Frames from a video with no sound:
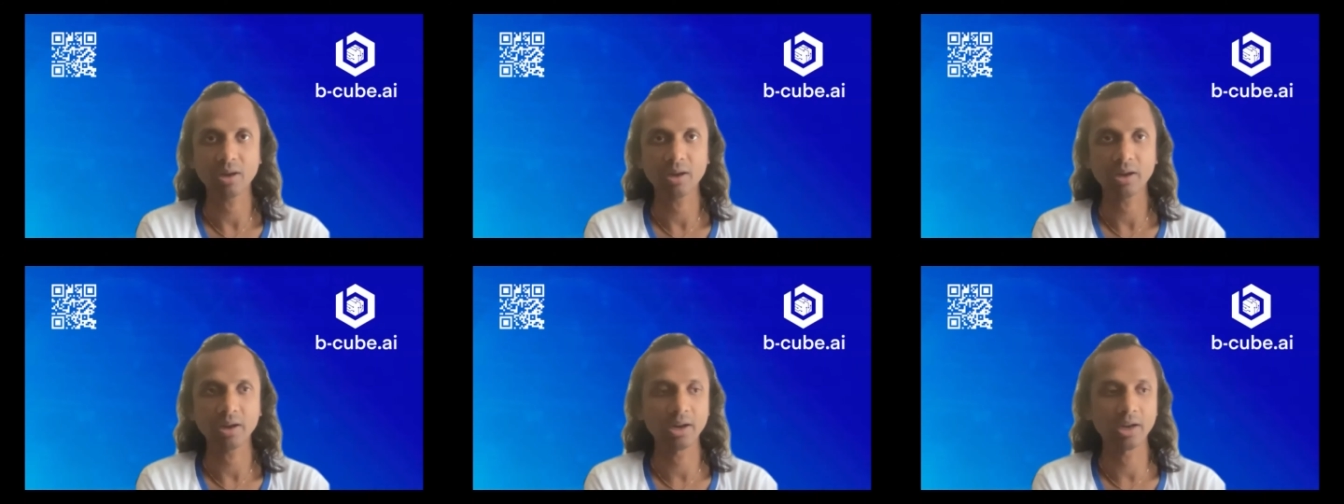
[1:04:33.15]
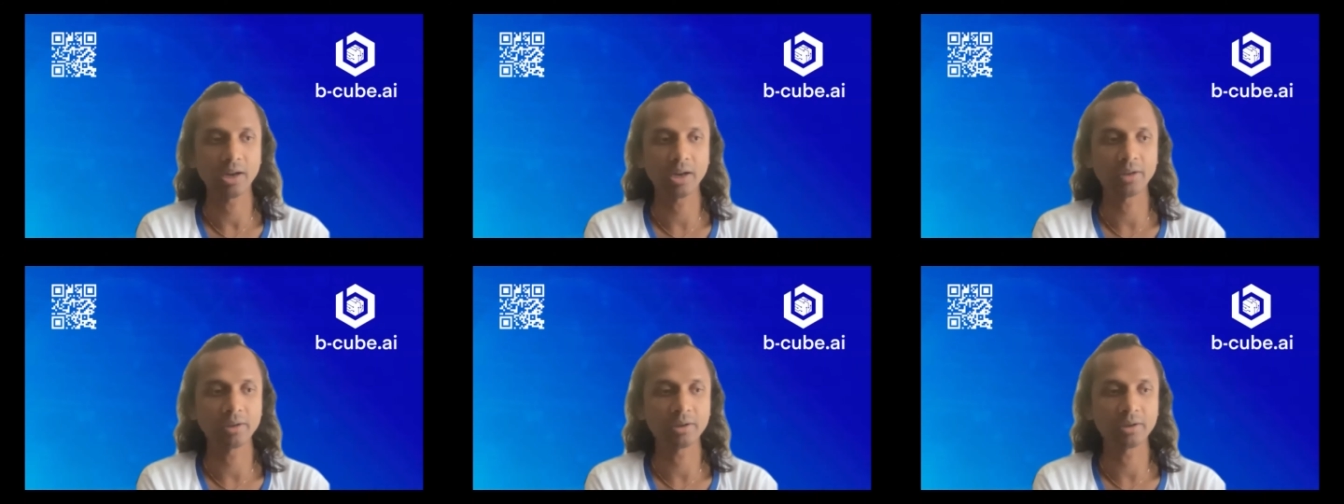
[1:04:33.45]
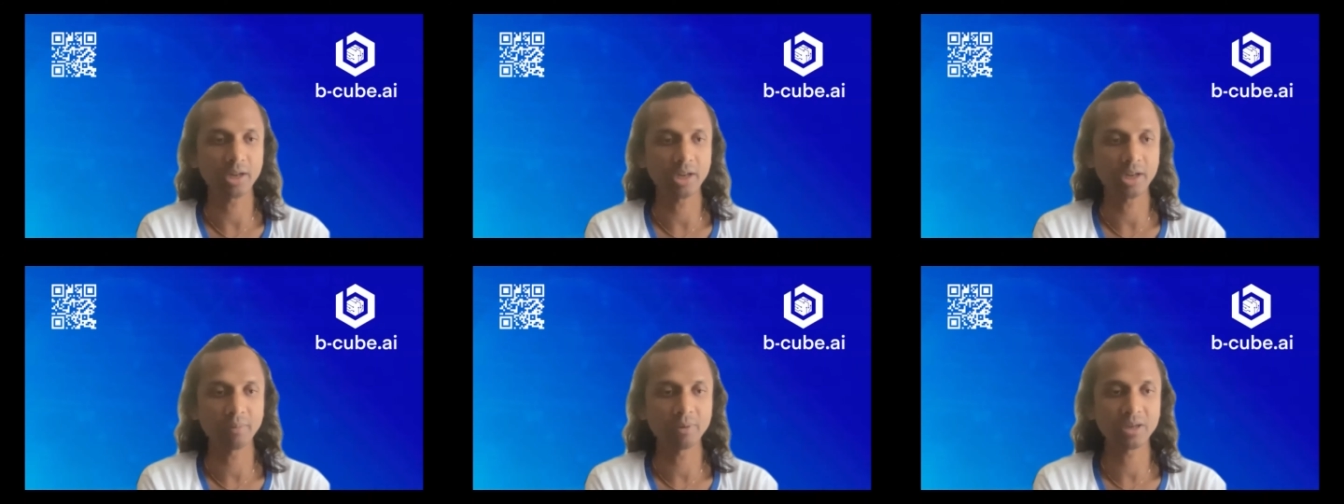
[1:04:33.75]
And
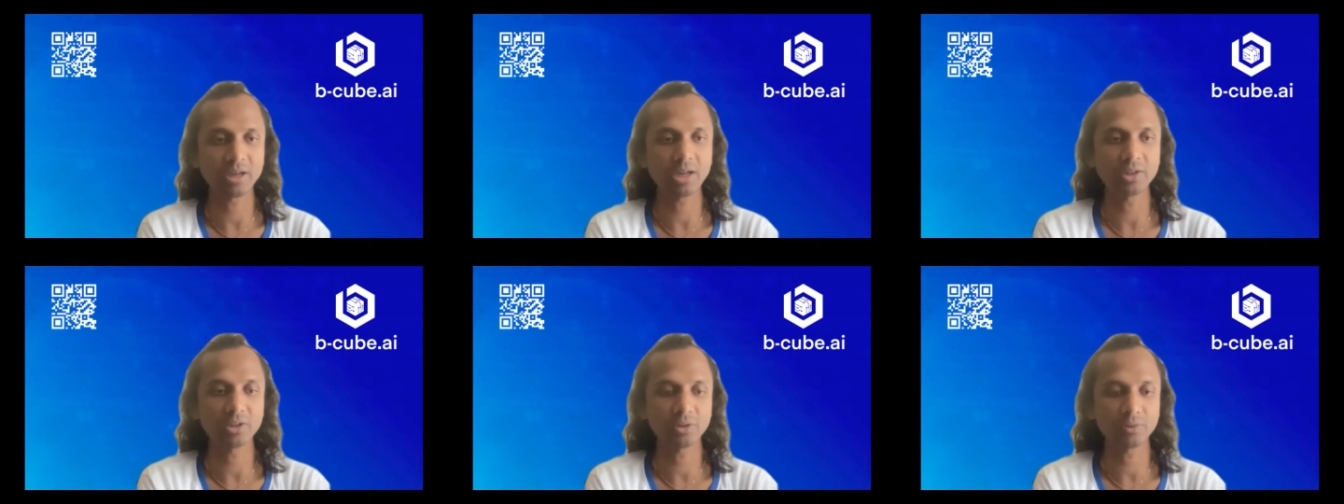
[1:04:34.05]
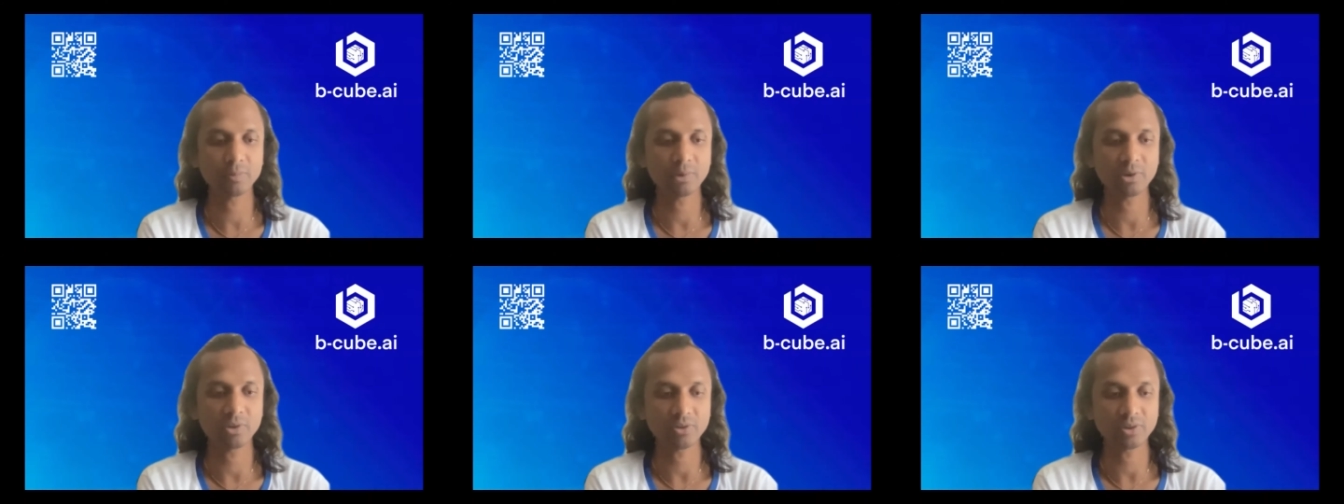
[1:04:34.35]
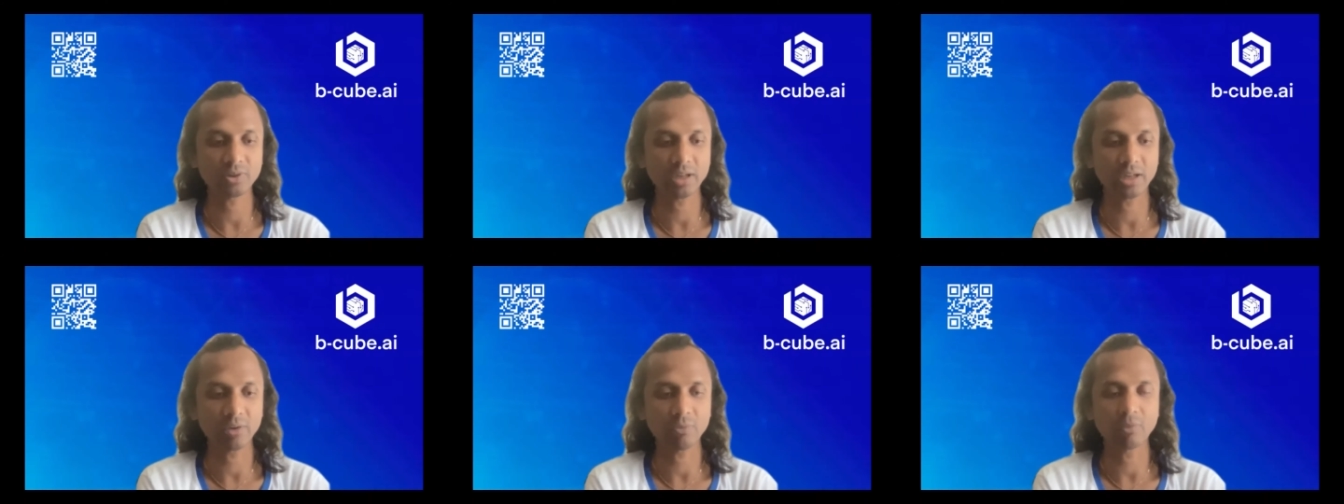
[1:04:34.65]
I am a kind of
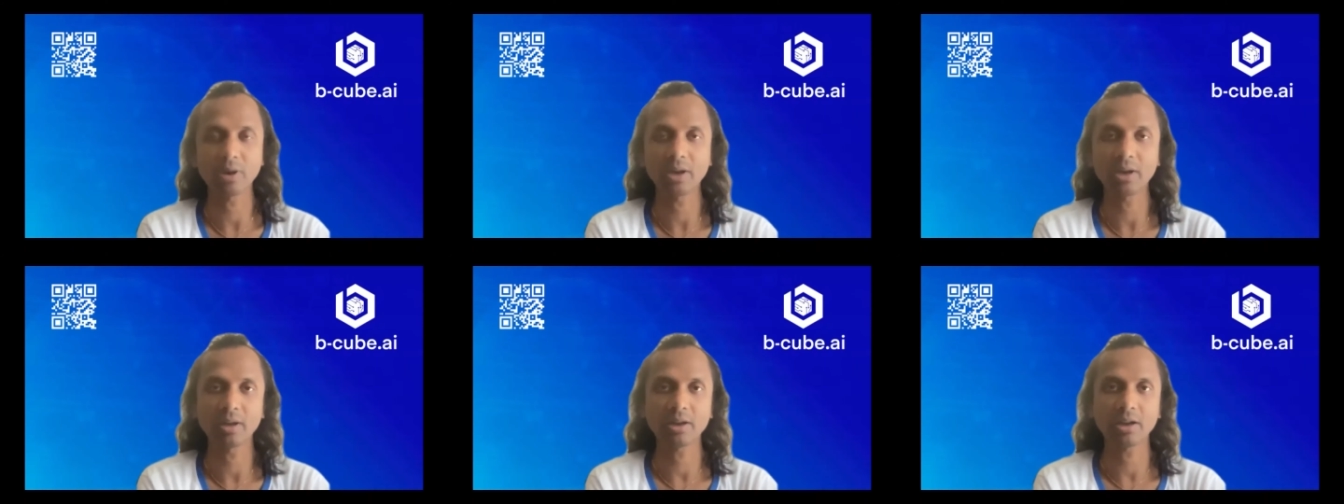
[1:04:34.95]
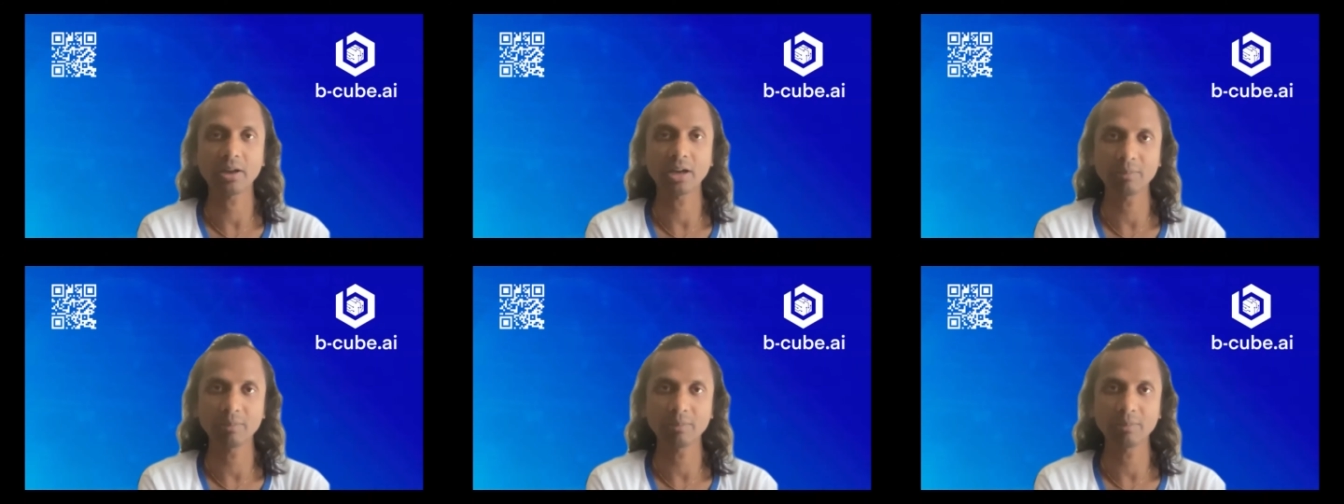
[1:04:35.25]
person where